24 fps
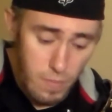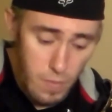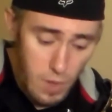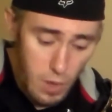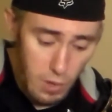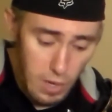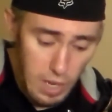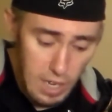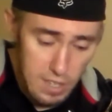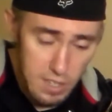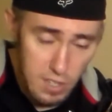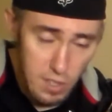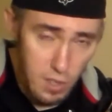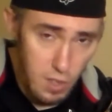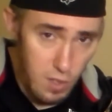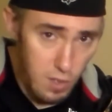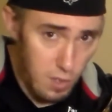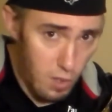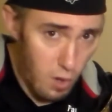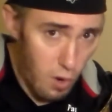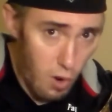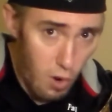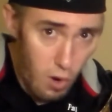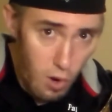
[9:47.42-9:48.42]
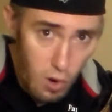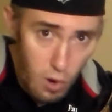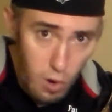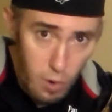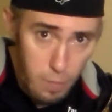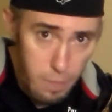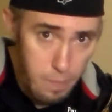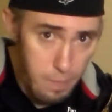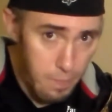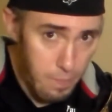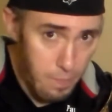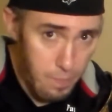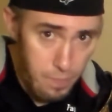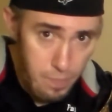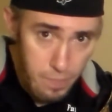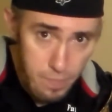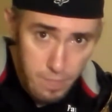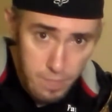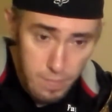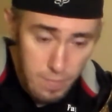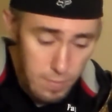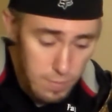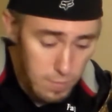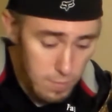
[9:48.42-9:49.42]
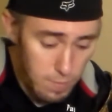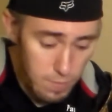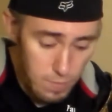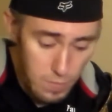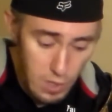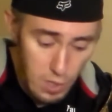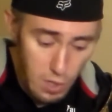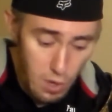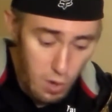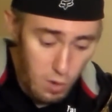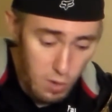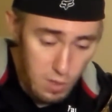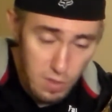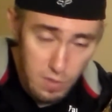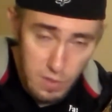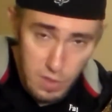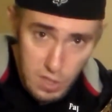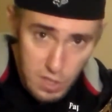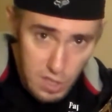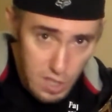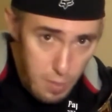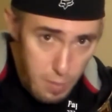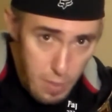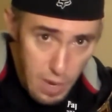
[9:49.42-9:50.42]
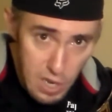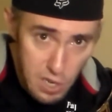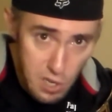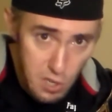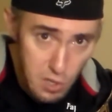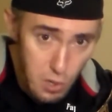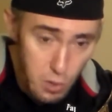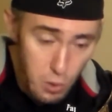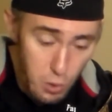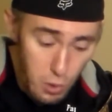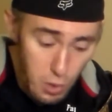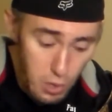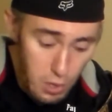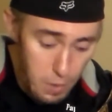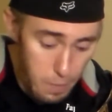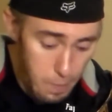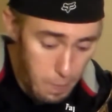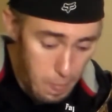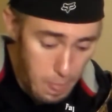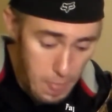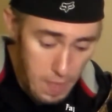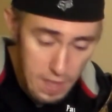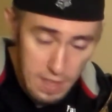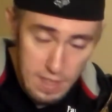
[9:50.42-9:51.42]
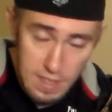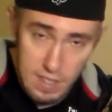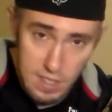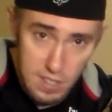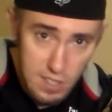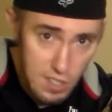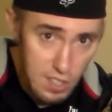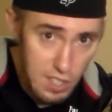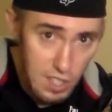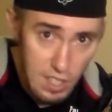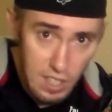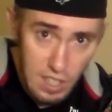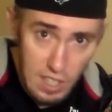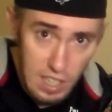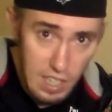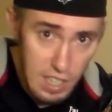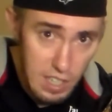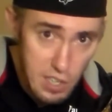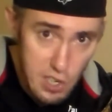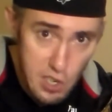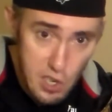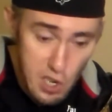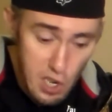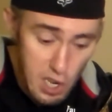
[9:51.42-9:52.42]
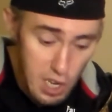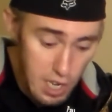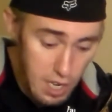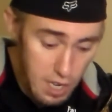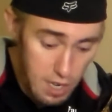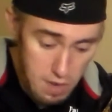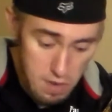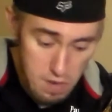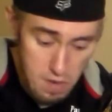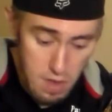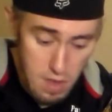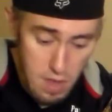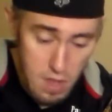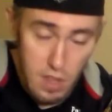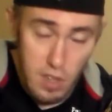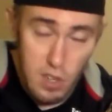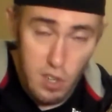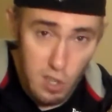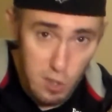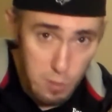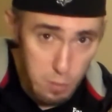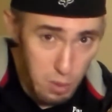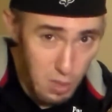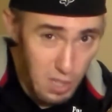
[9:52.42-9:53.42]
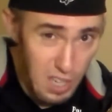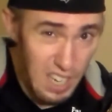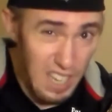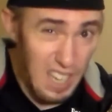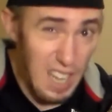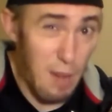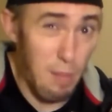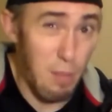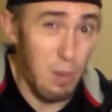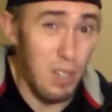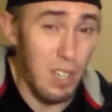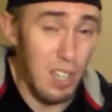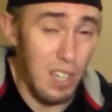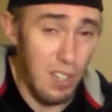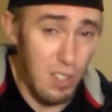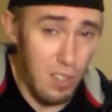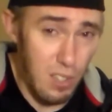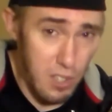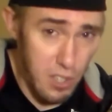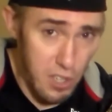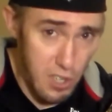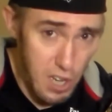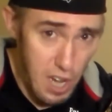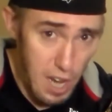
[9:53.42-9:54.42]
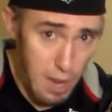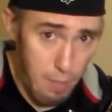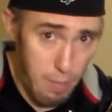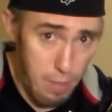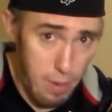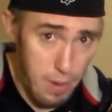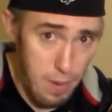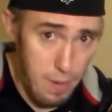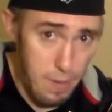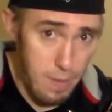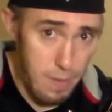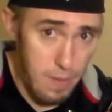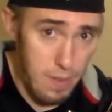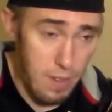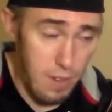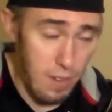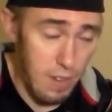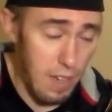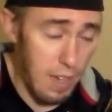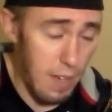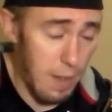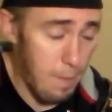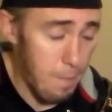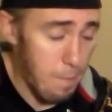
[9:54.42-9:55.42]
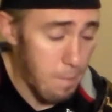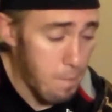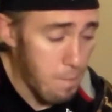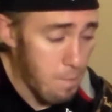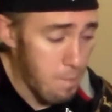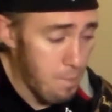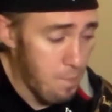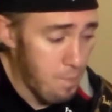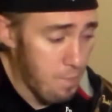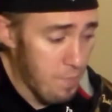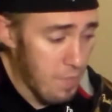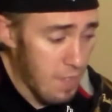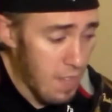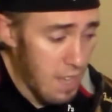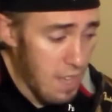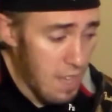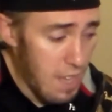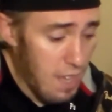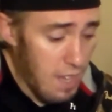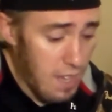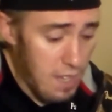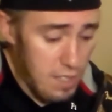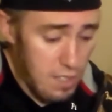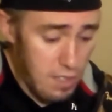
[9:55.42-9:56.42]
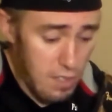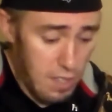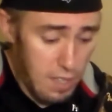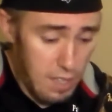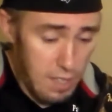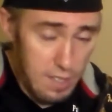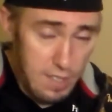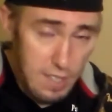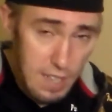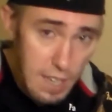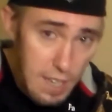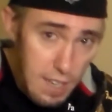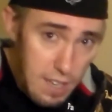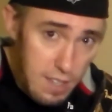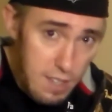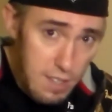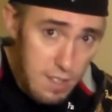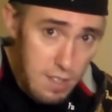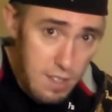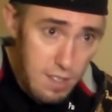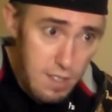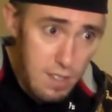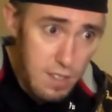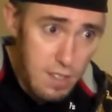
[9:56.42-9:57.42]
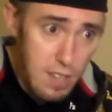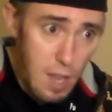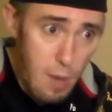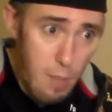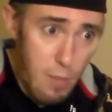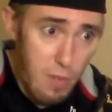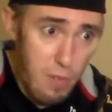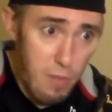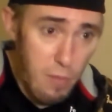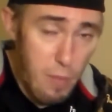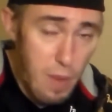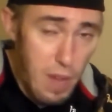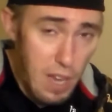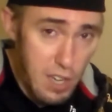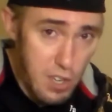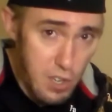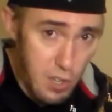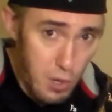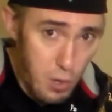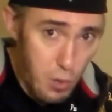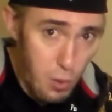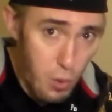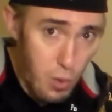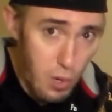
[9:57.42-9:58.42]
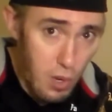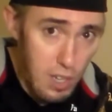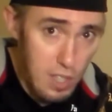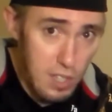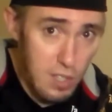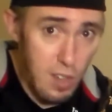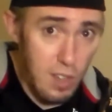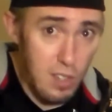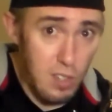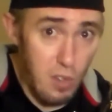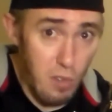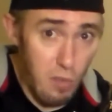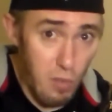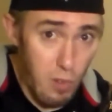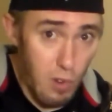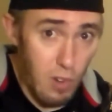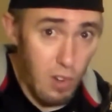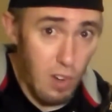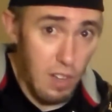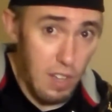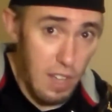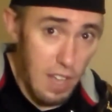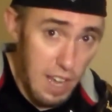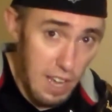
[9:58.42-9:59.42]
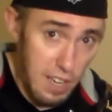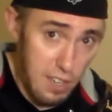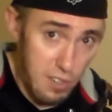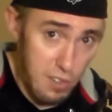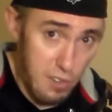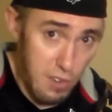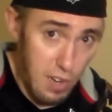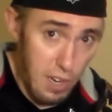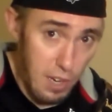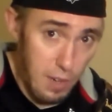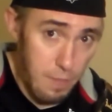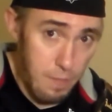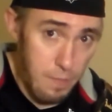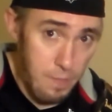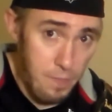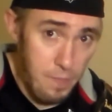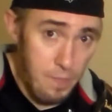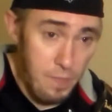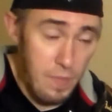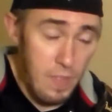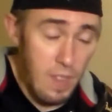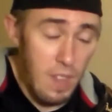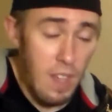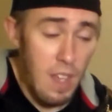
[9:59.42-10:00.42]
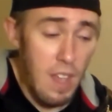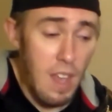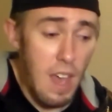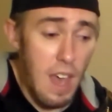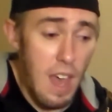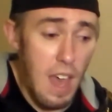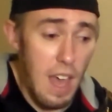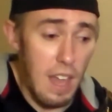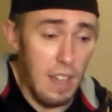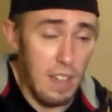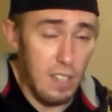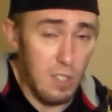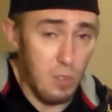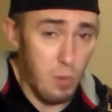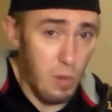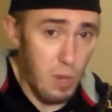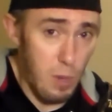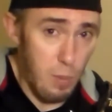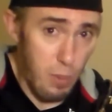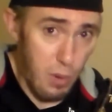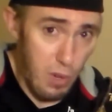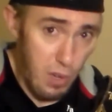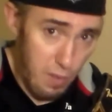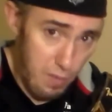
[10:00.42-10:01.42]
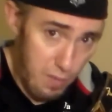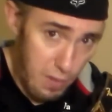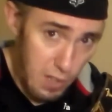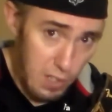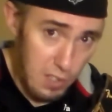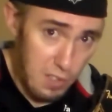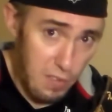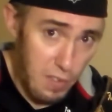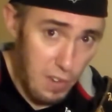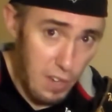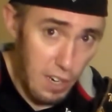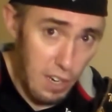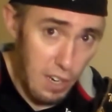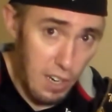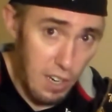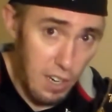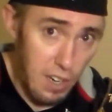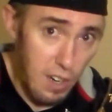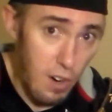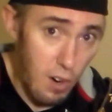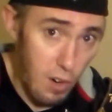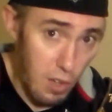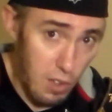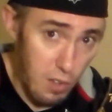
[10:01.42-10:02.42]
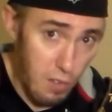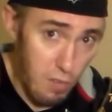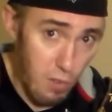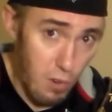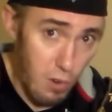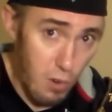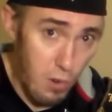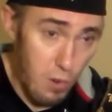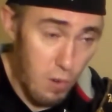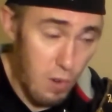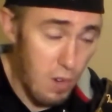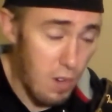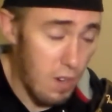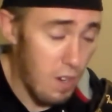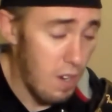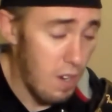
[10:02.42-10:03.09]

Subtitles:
Okay, so those are all the notes of the C major chord, C, E, and G, just played in that particular shape. Okay, so then the second type of major chord is also rooted on the A string, and this one you put your first finger on the root,